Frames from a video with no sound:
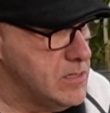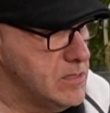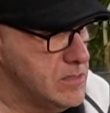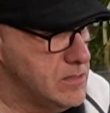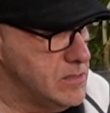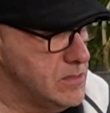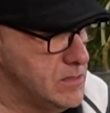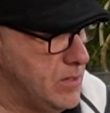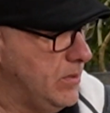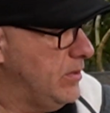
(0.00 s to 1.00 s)

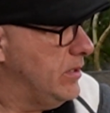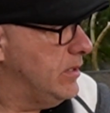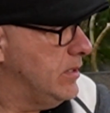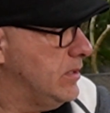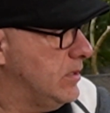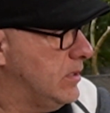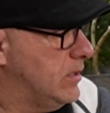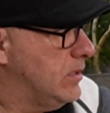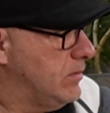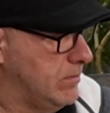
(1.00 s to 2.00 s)
And that's going to equal the outcome.
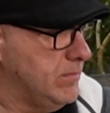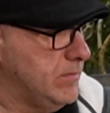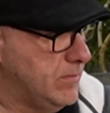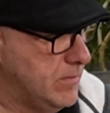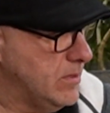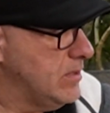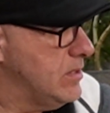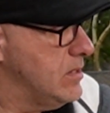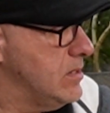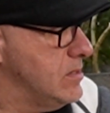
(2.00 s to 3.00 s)

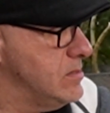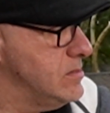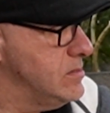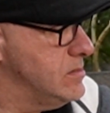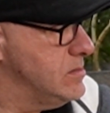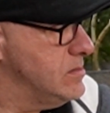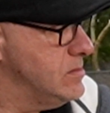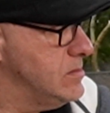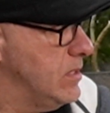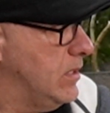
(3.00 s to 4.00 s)
So, and